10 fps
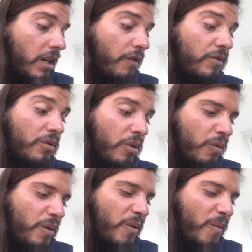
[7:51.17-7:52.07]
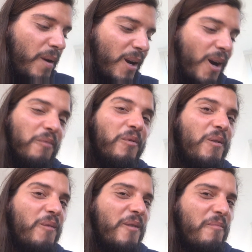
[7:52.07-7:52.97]
Love you all with all my heart,
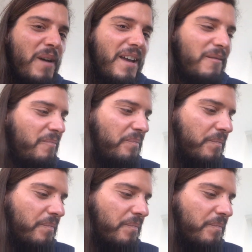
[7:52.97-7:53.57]
with all my might.